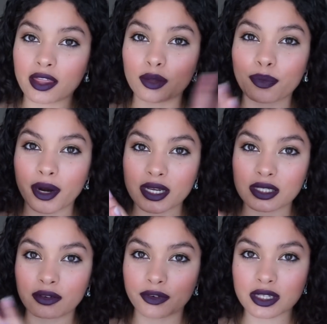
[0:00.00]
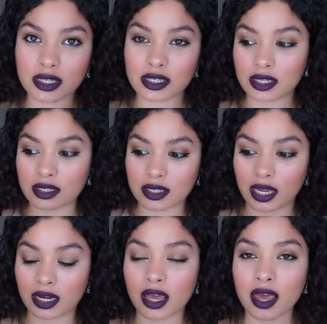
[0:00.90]
And the price difference is
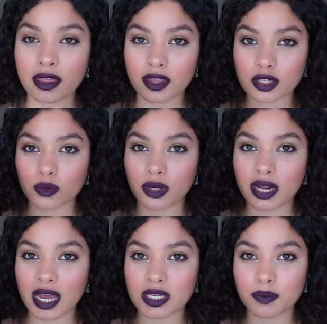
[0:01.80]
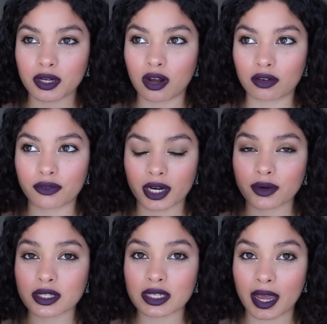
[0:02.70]
insane. This one has been on
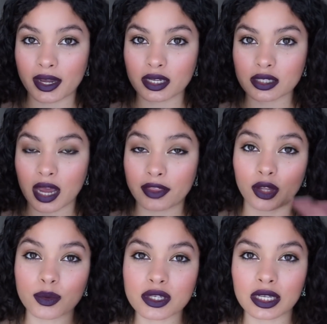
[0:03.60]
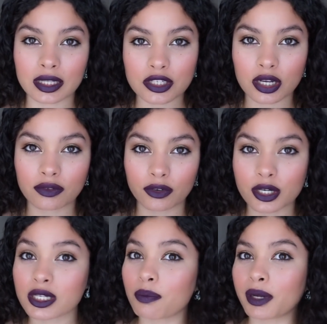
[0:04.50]
Fragrance X. I thought it was a glitch at
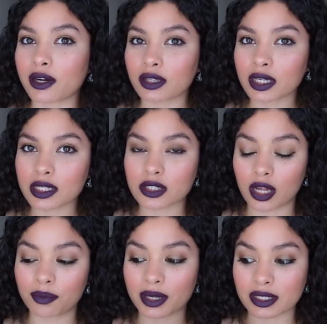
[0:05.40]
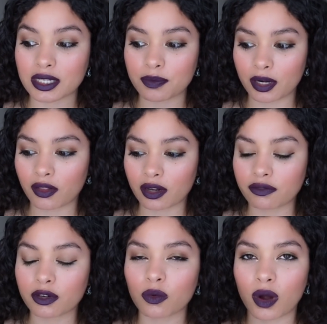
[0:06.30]
first. Apparently it's not because it's been on there
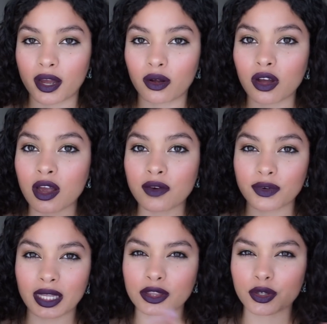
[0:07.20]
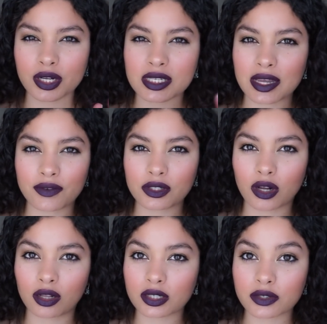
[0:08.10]
for a while for like
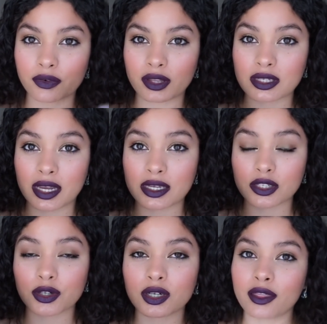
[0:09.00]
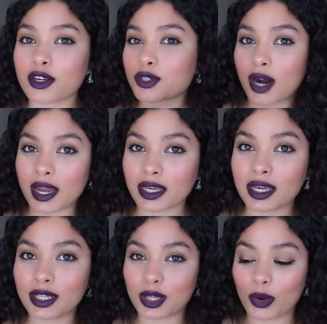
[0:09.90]
$37 for the tester. They're trying
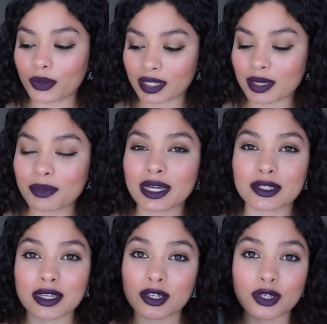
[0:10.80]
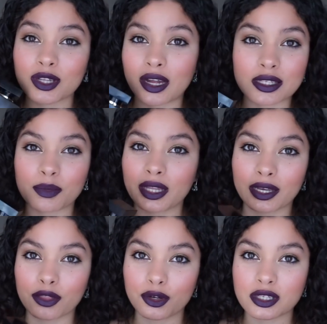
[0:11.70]
it low-key because this does not smell
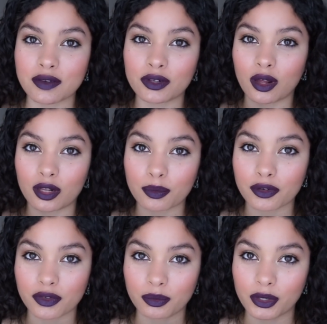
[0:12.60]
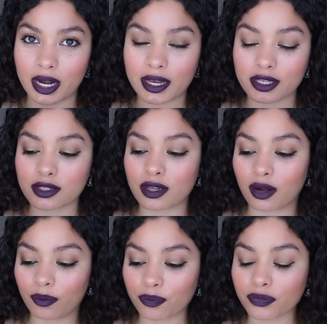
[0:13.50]
like a $37 perfume, you guys.
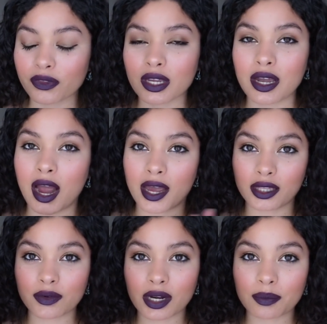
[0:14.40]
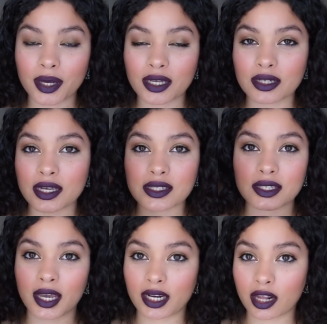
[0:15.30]
So highly recommend
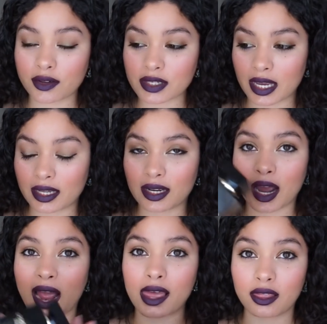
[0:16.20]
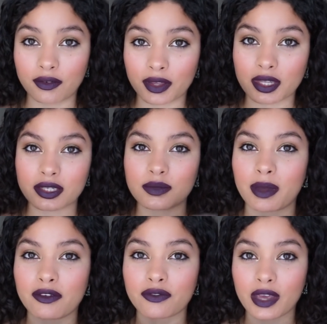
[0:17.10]
10 out of 10 i love it this is
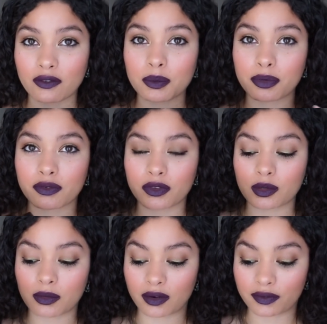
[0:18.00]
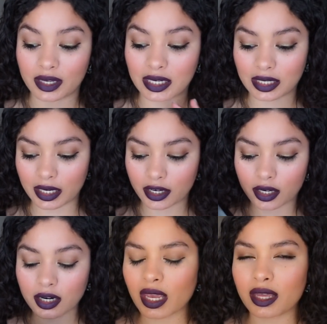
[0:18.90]
my favorite perfume of the
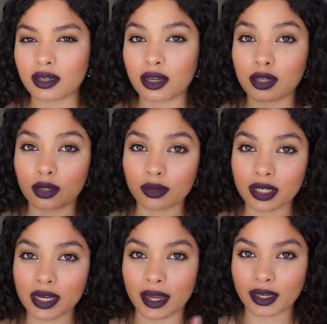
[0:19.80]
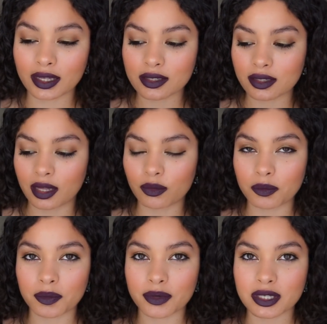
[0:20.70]
year and Loki, i can't stand
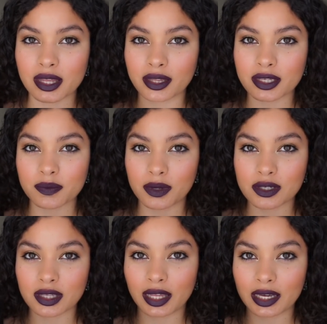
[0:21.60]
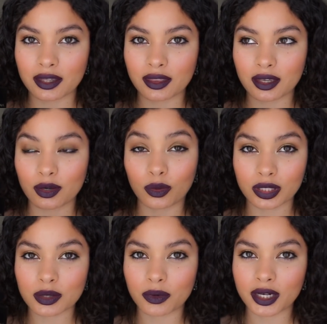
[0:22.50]
when people say that this smells like the
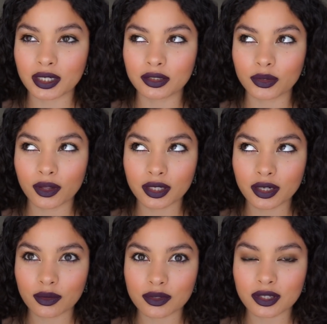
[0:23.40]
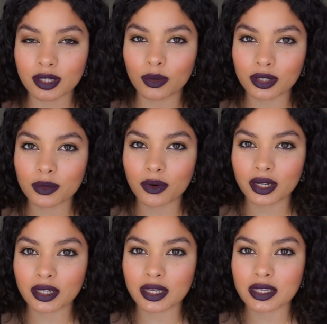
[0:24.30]
only one no they don't the only
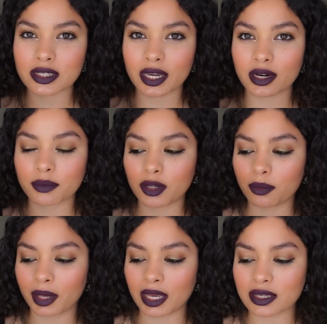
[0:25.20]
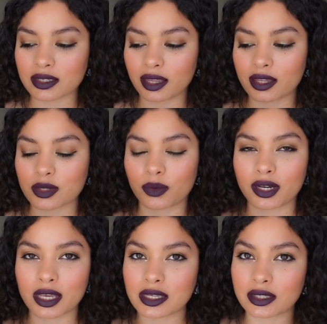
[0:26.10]
one is caramel based and this
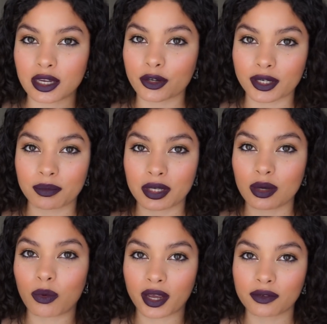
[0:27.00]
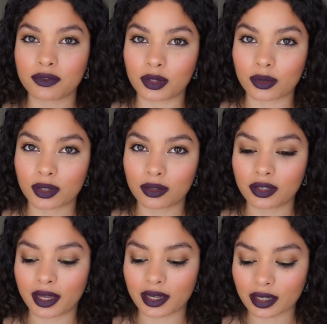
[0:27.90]
one is a creamy white floral
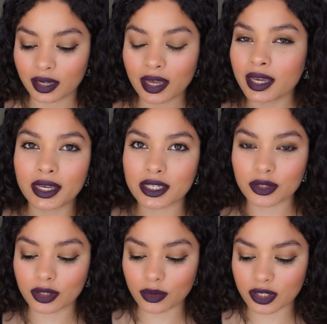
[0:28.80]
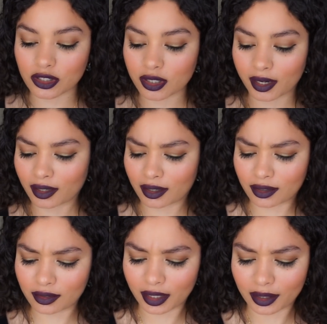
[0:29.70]
like get your nose in check
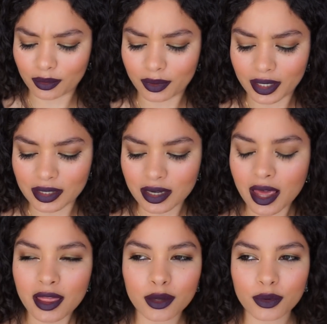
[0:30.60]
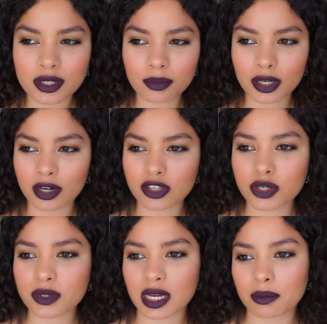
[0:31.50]
girl like what there was some girl
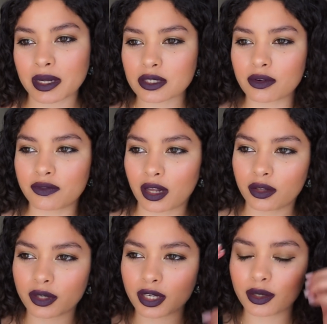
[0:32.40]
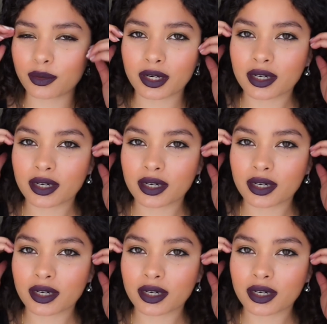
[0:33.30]
she was like i'm about to unfollow you it,